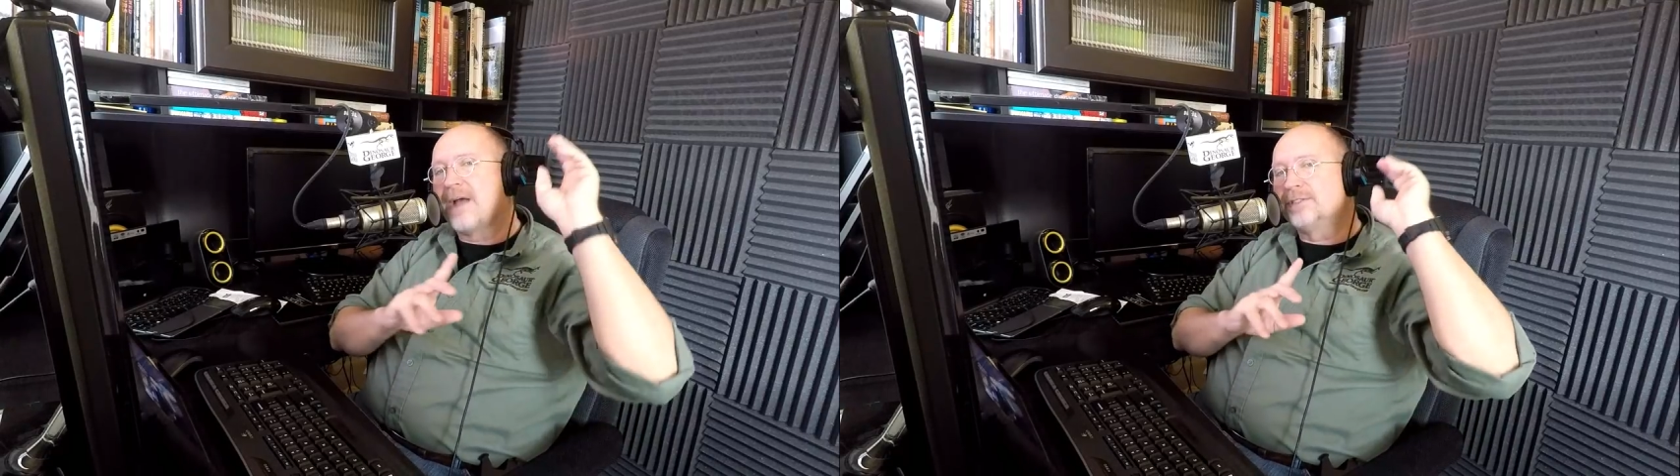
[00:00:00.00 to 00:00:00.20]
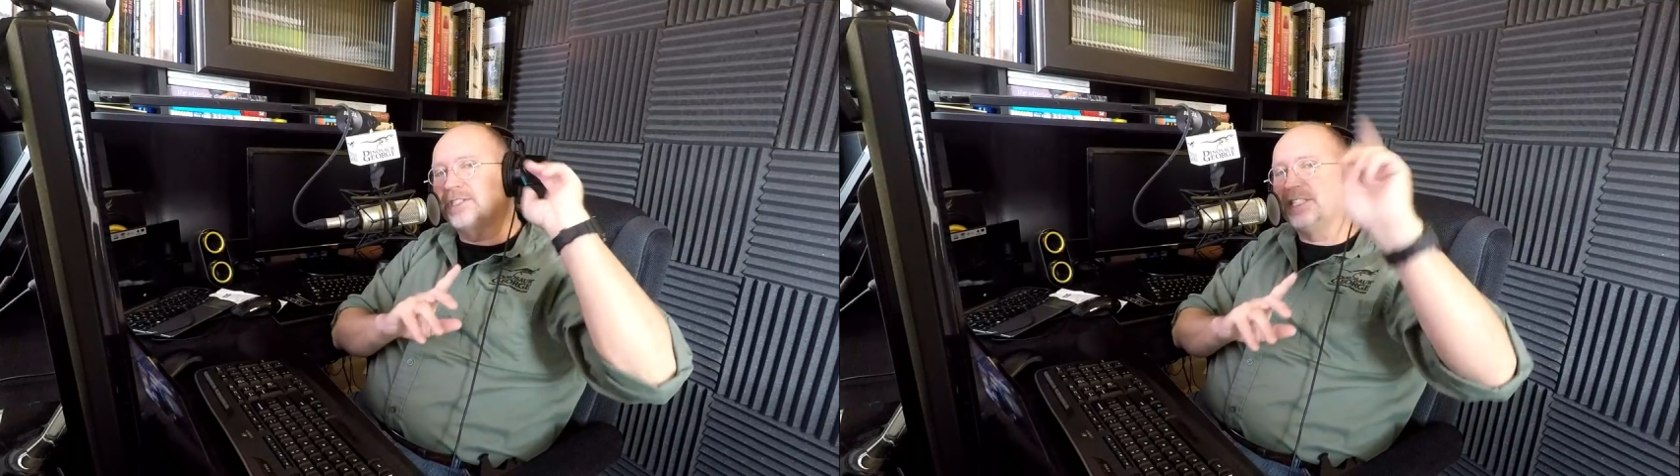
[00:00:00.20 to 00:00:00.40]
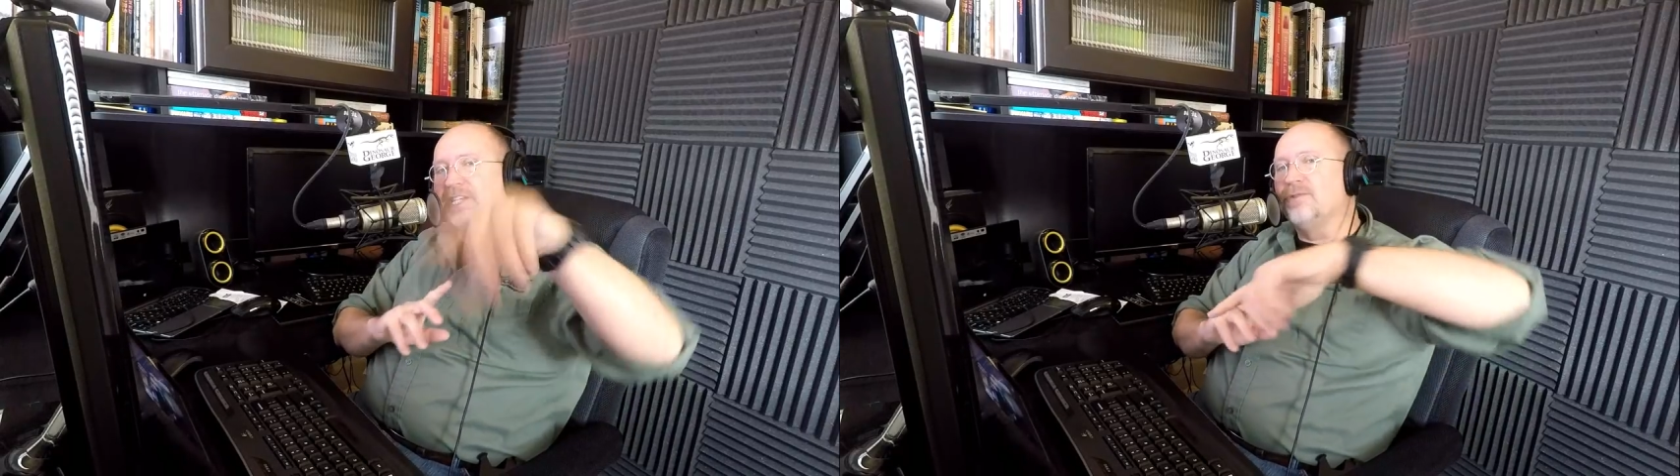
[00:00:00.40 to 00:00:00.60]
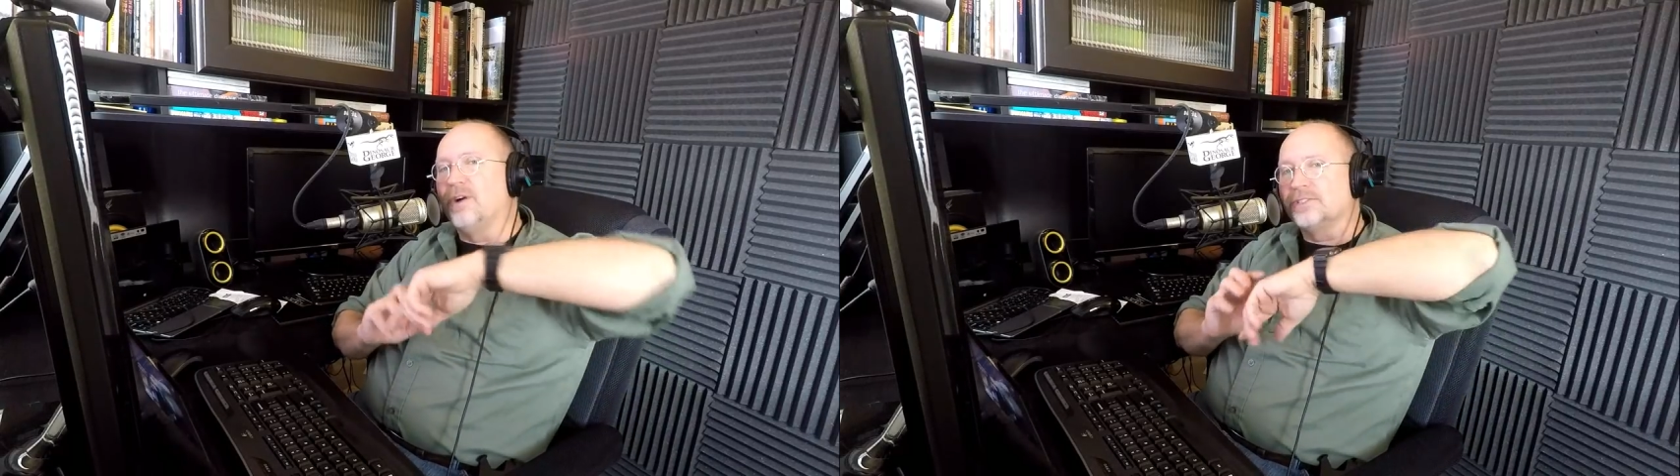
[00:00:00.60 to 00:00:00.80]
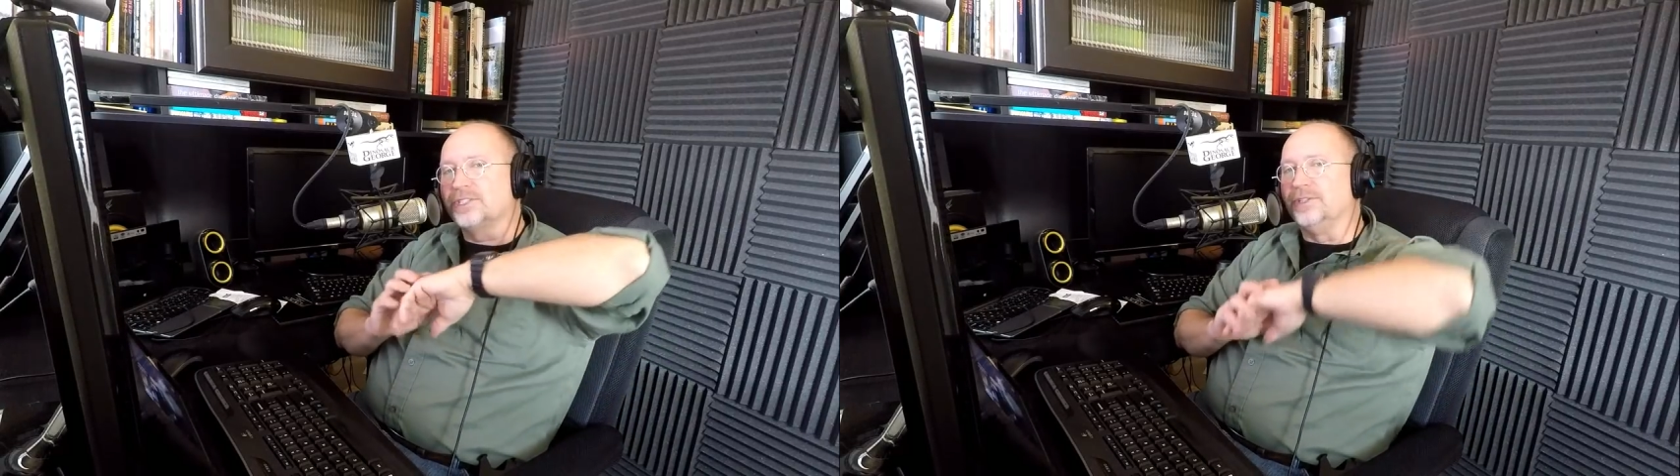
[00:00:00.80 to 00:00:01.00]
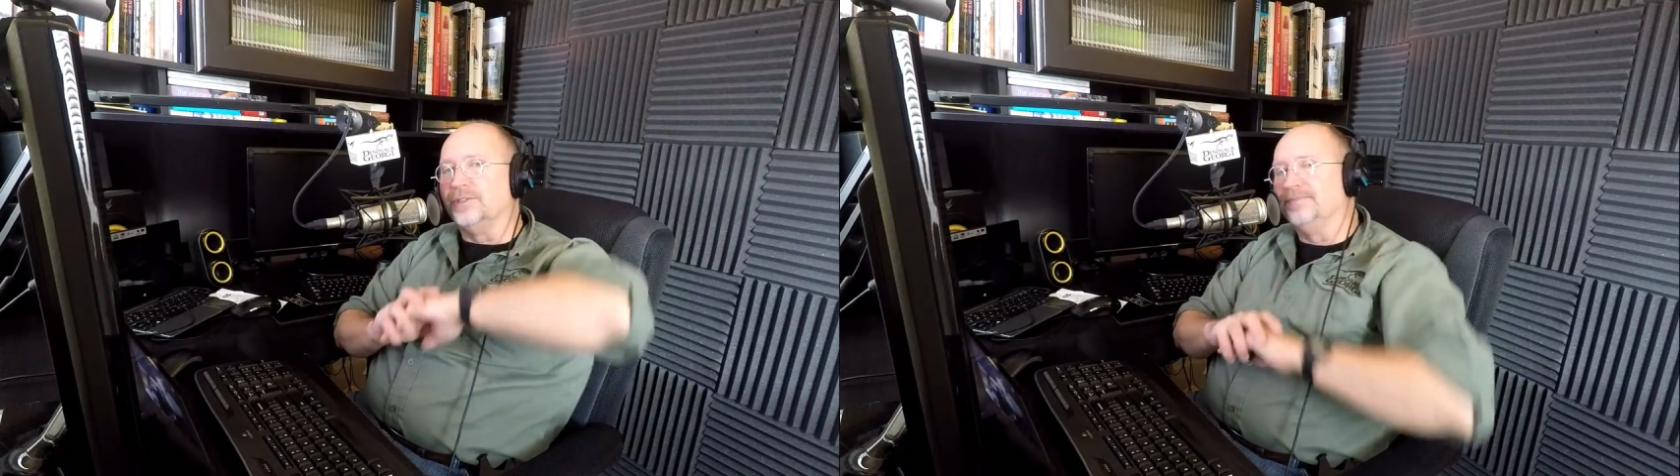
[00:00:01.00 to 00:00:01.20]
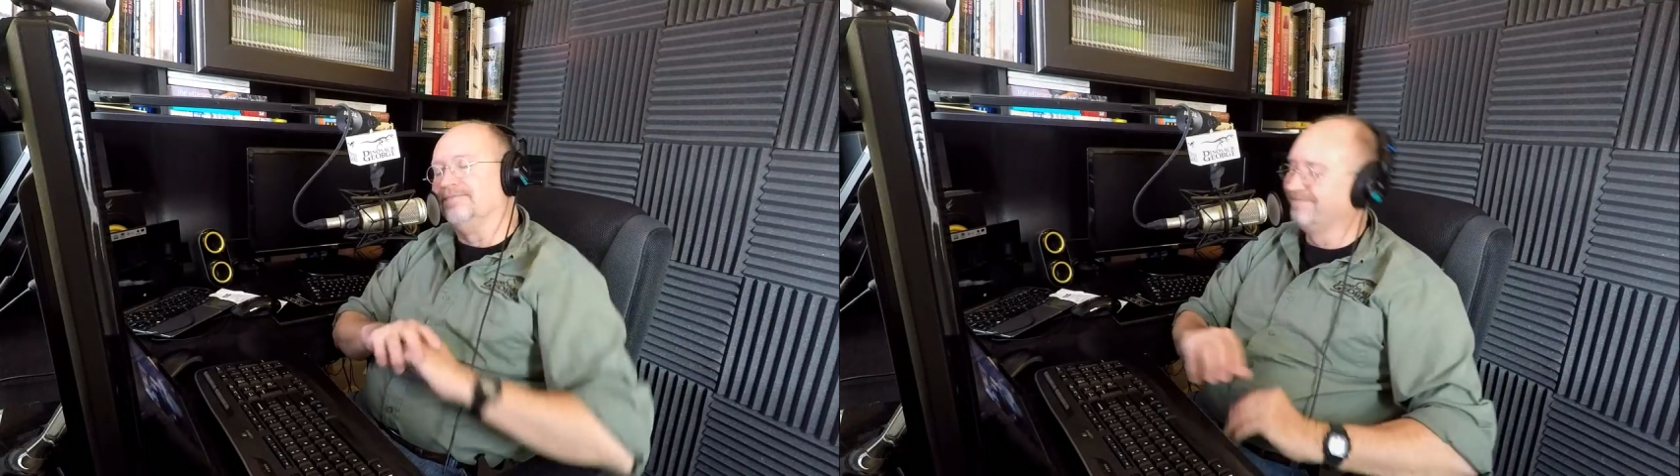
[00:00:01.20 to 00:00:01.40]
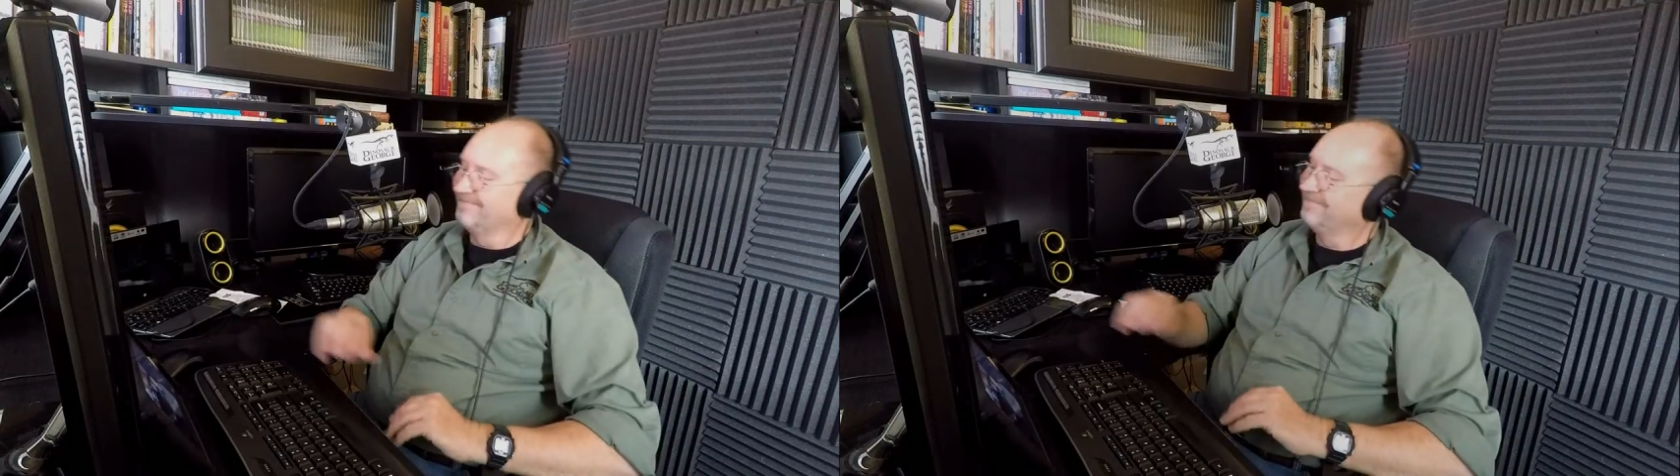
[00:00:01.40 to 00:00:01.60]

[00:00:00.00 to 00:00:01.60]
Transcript: I will see you all soon.